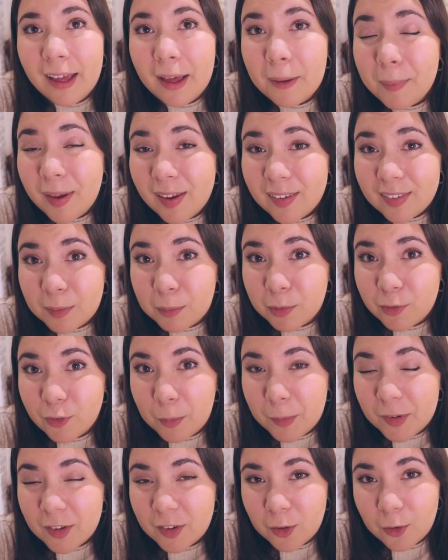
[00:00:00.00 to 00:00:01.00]
amazing
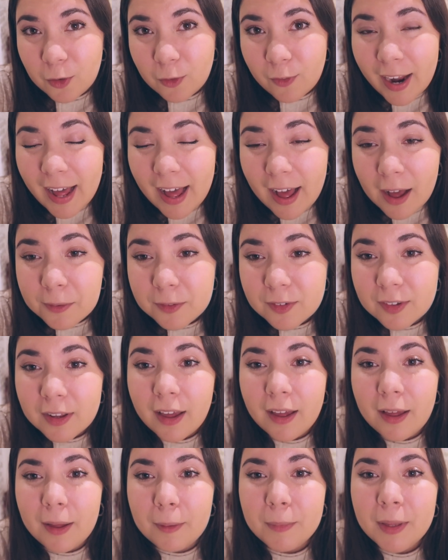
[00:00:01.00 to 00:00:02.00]
performances all round.
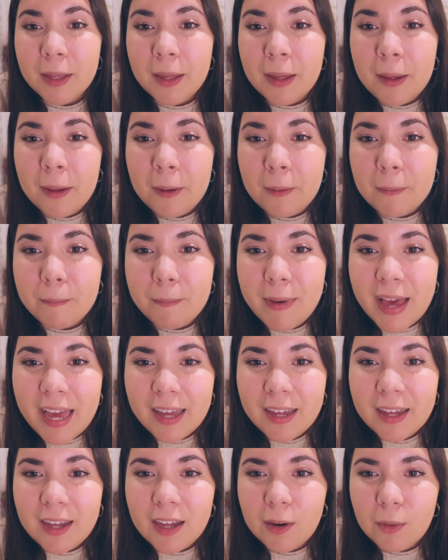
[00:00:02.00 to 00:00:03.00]

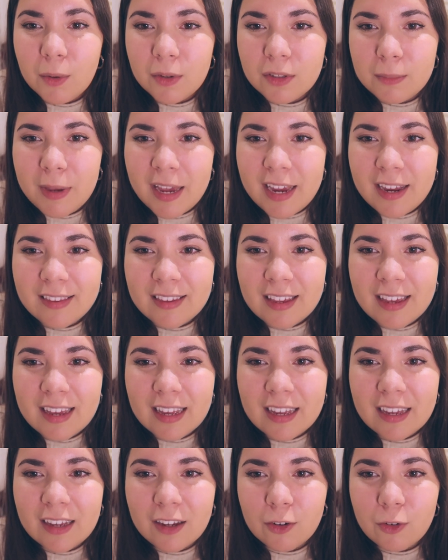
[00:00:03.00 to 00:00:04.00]
Maya was
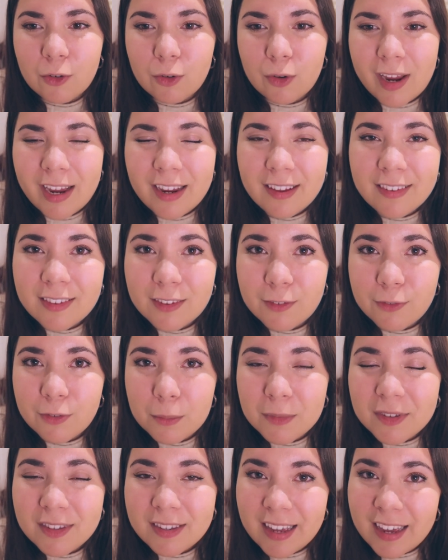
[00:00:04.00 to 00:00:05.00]
amazing, Grace
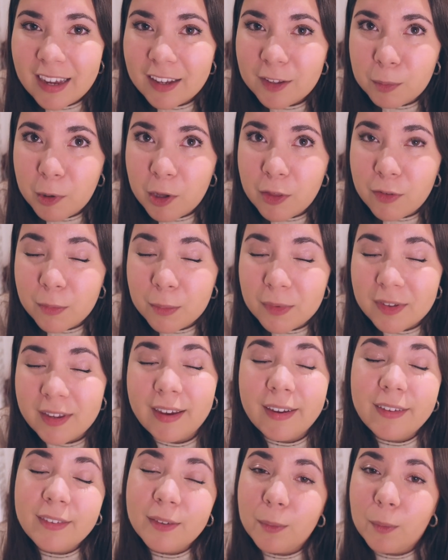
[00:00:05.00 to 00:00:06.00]
from Six, both from
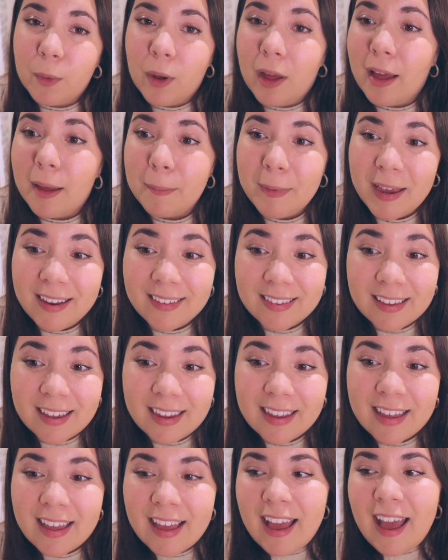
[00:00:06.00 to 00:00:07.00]
Six, were
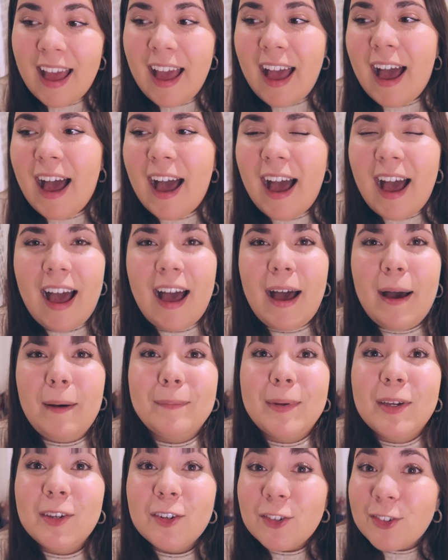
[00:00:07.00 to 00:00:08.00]
amazing.
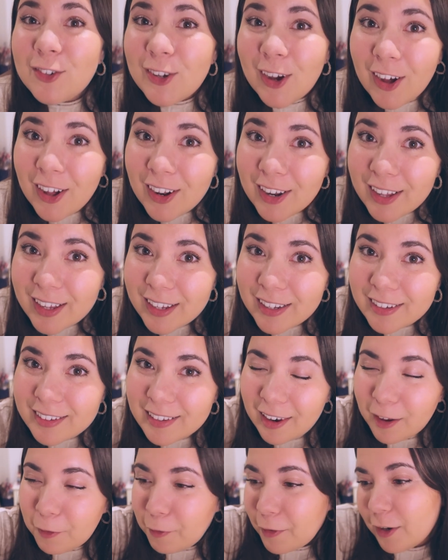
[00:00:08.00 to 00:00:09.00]

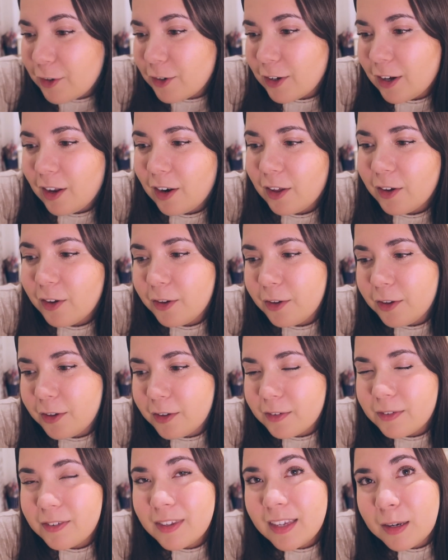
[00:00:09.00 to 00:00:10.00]
Charlotte, lovely Charlotte, who
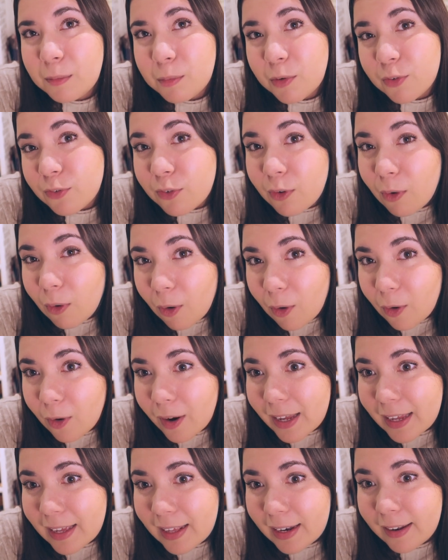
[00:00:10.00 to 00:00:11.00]
you have seen
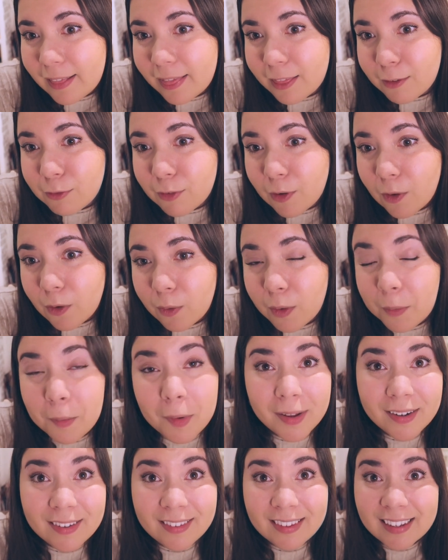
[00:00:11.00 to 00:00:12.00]
before in the vlog when
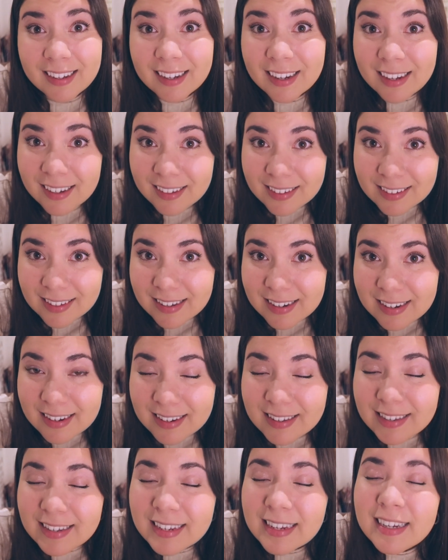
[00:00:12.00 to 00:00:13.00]
we went to see
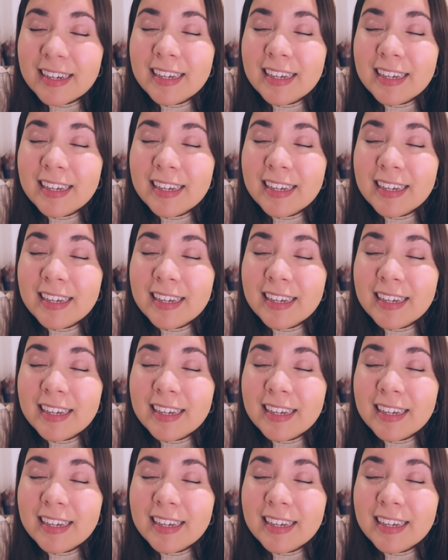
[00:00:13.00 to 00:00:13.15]
Curtains,